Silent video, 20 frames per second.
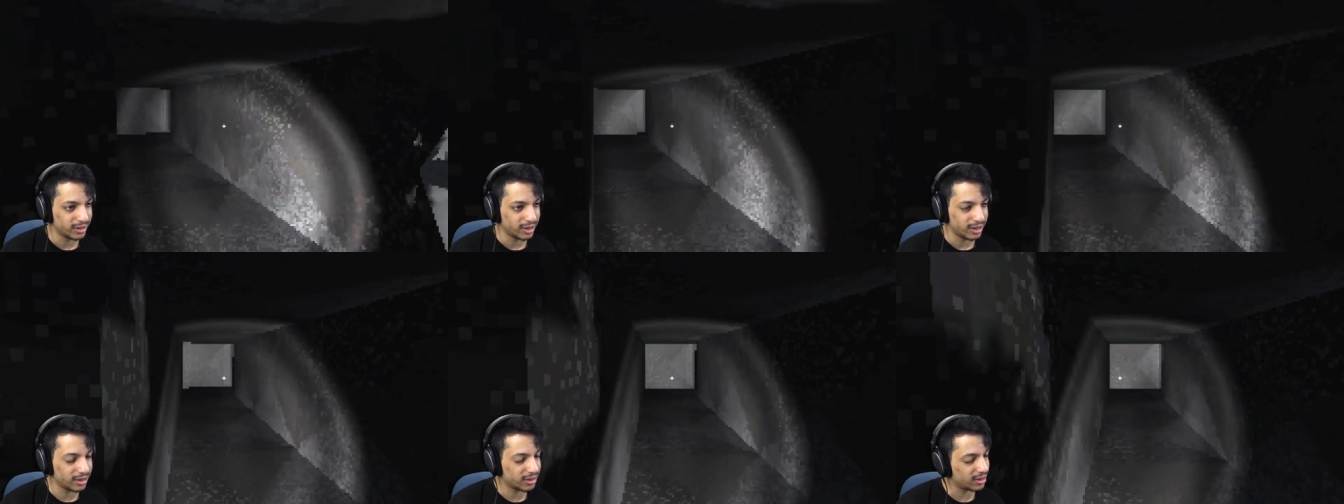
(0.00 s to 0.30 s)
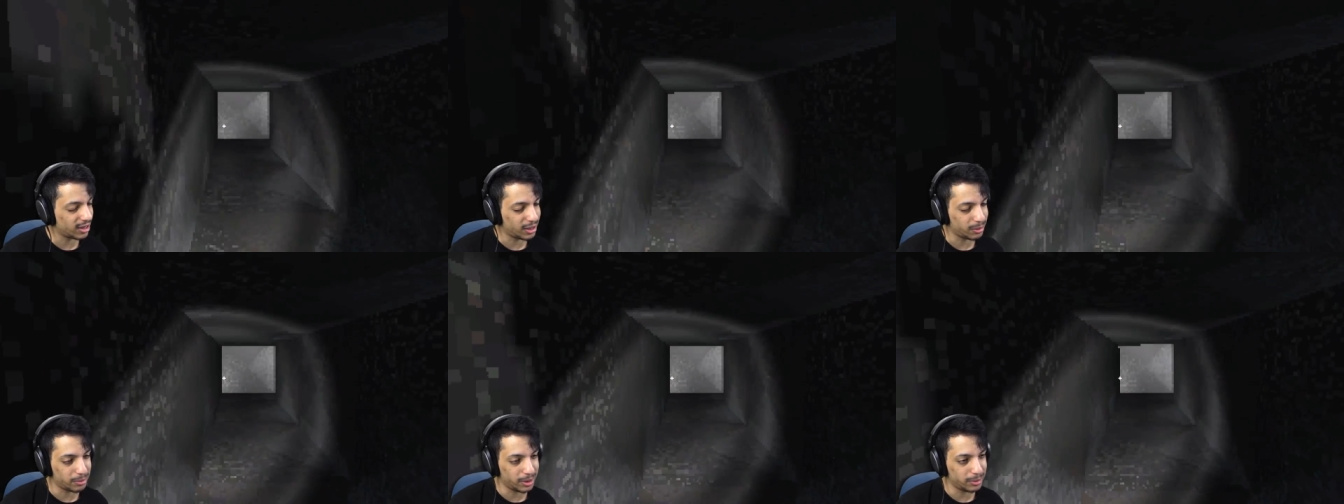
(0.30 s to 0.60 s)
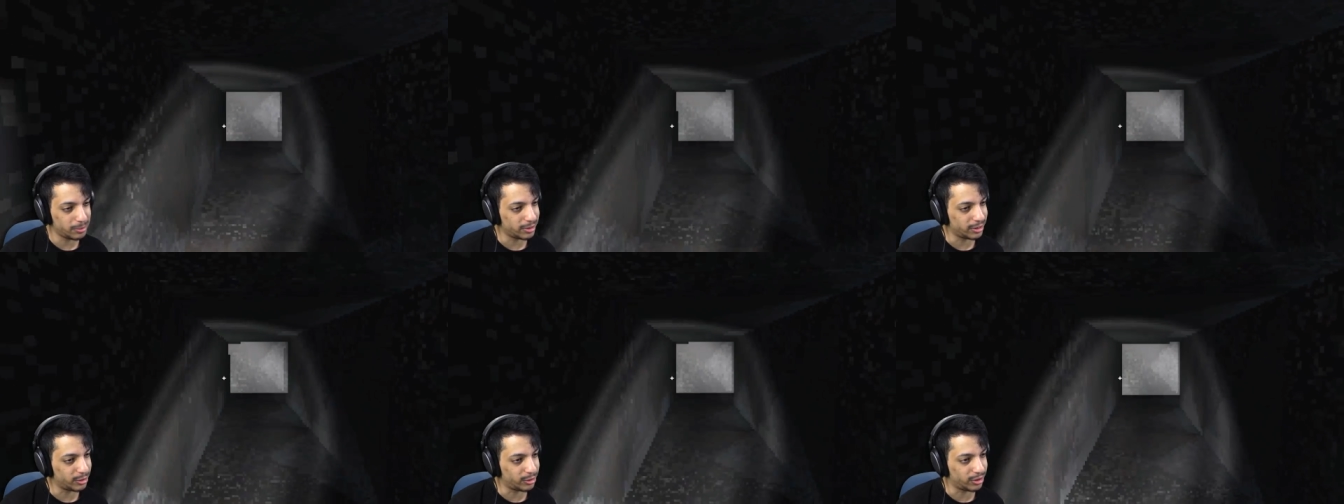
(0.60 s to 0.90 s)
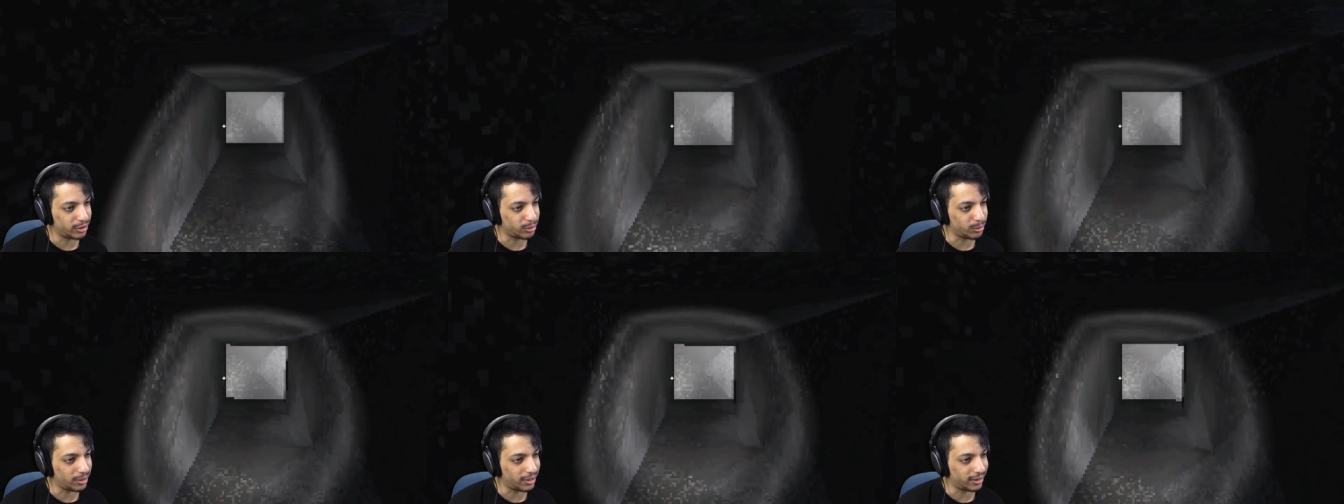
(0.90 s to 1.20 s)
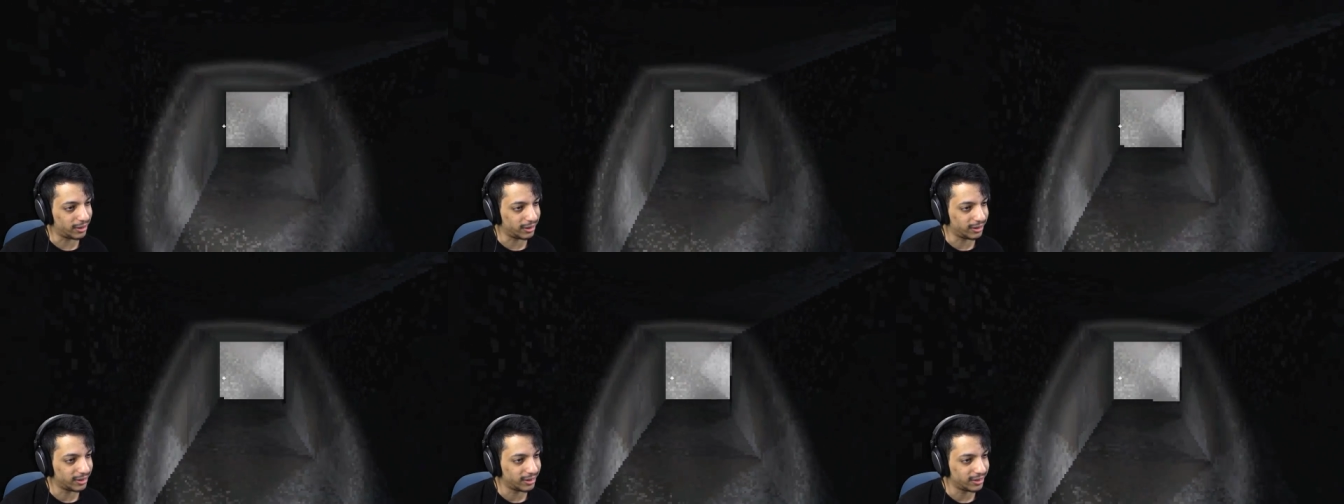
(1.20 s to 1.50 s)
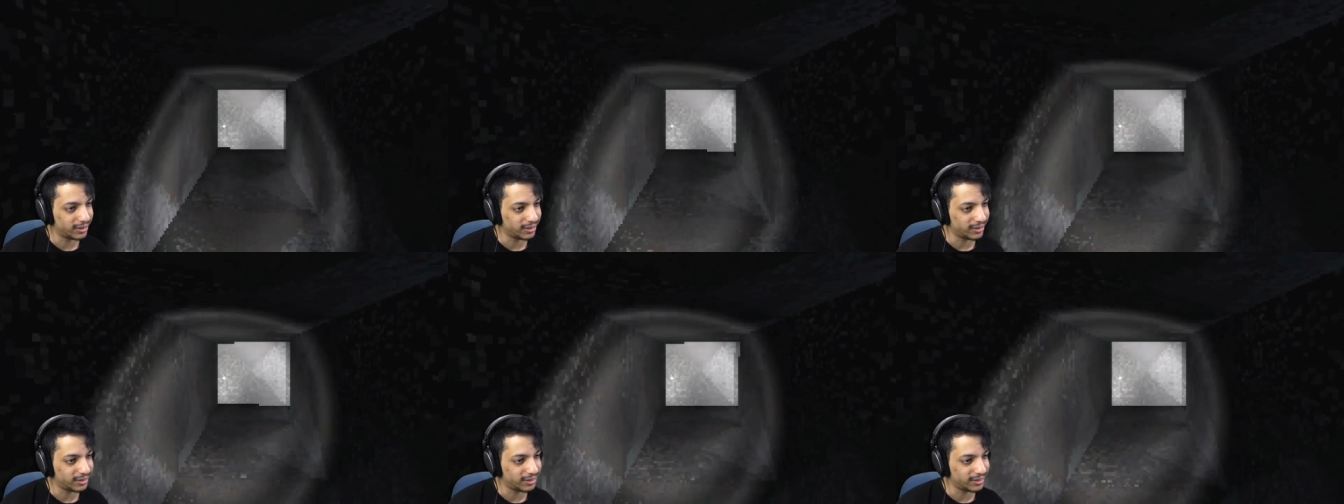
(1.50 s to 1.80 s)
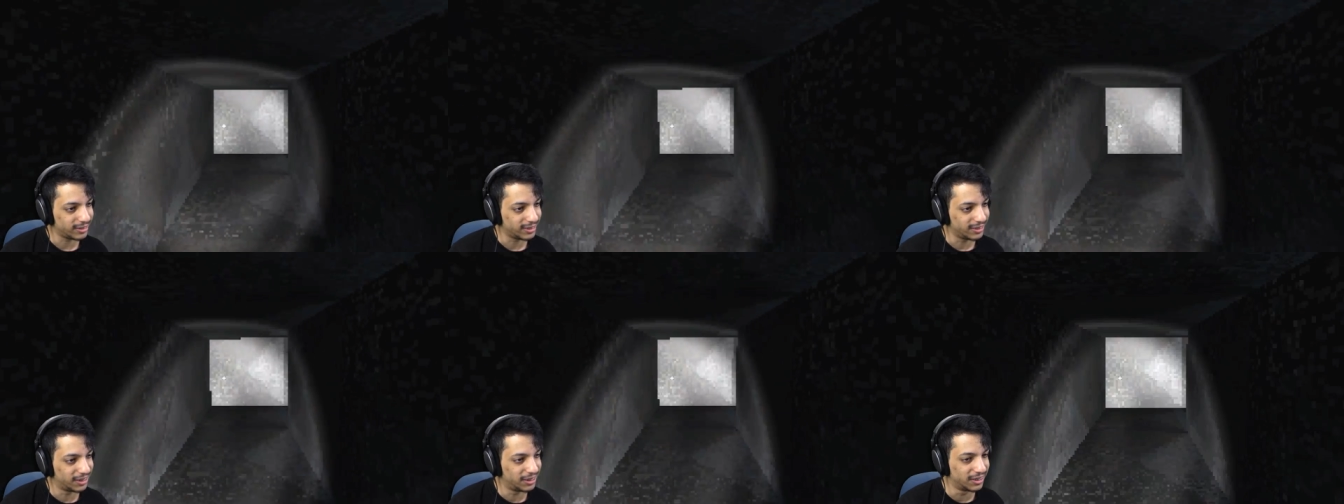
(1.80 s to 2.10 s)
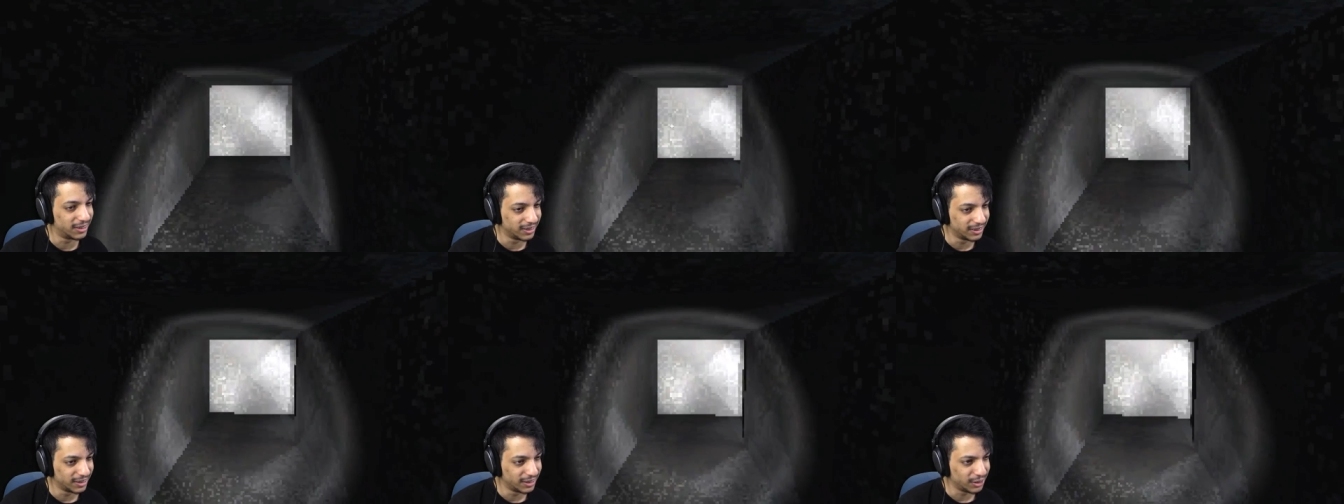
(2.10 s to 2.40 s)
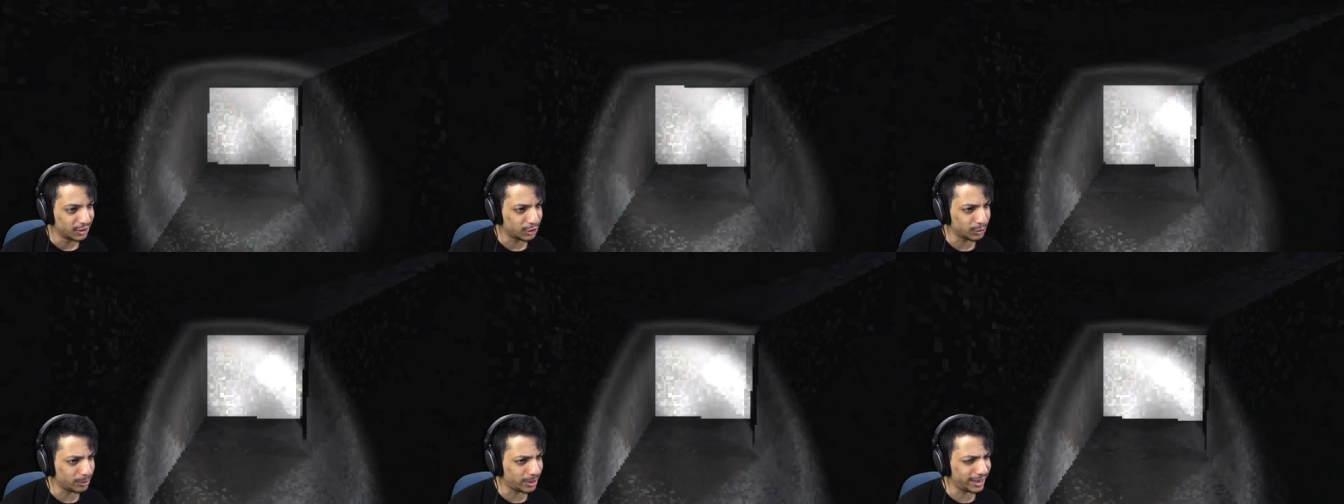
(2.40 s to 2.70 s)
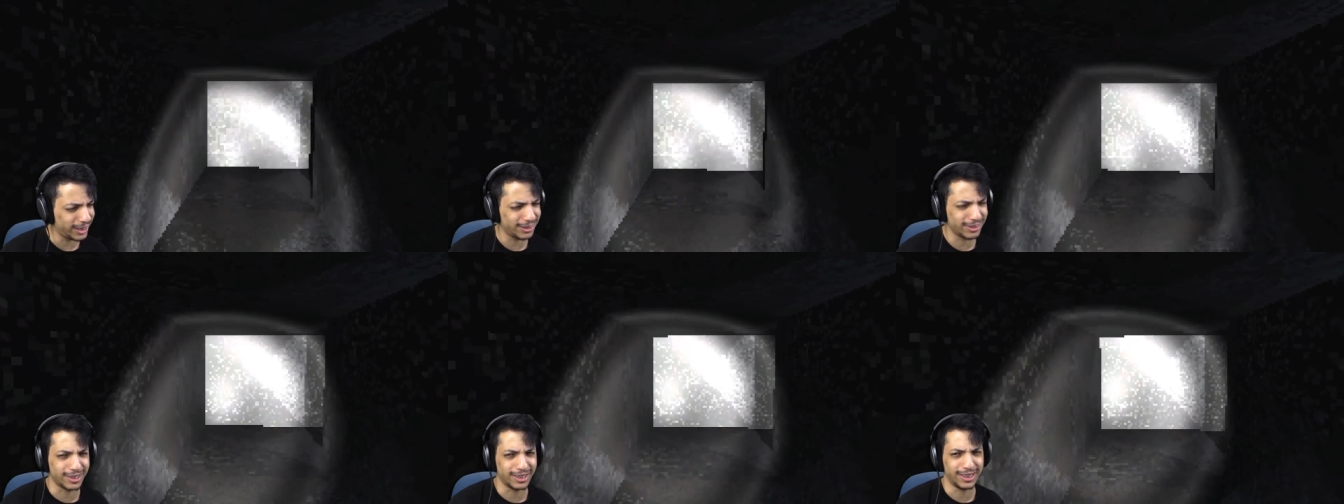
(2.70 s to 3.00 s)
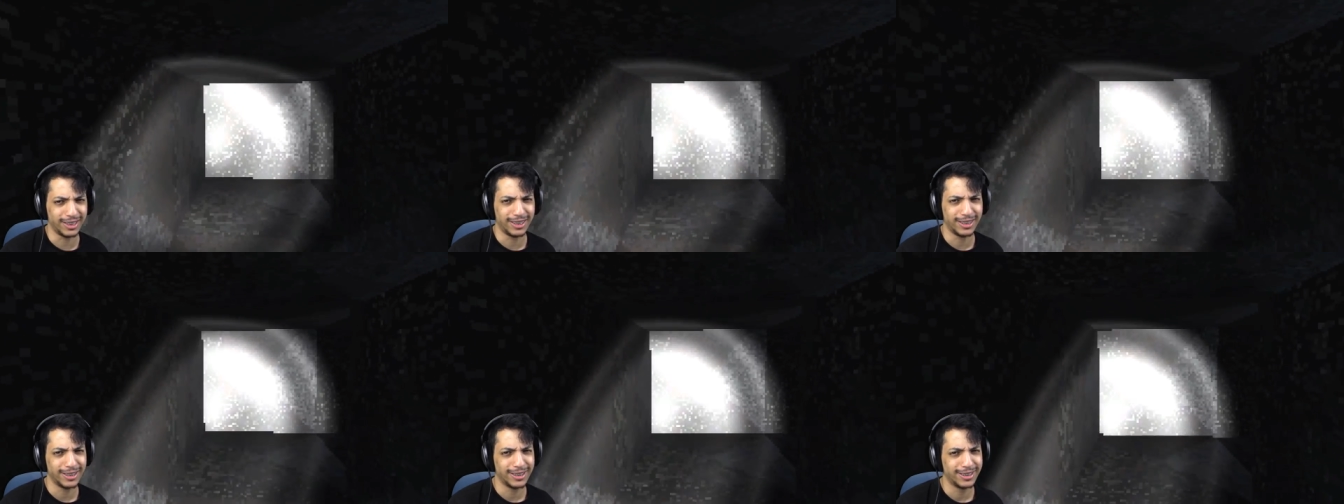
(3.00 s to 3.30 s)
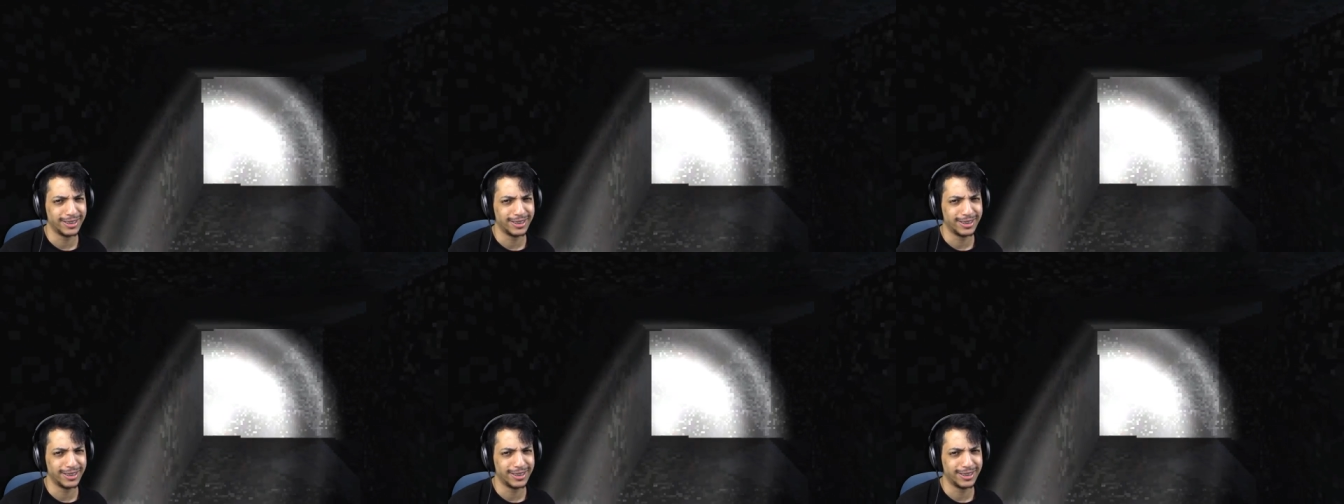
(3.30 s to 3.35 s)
He's not a baby dude as well. So what is he?